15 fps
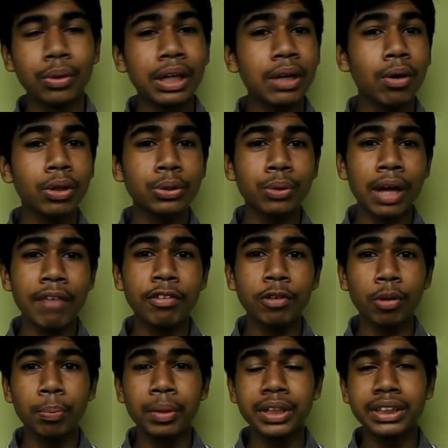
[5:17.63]
can also have your
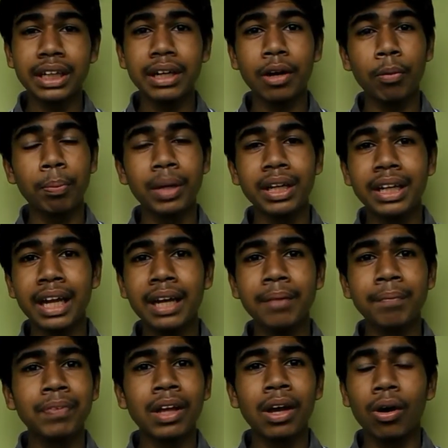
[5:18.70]
opinion, opinion.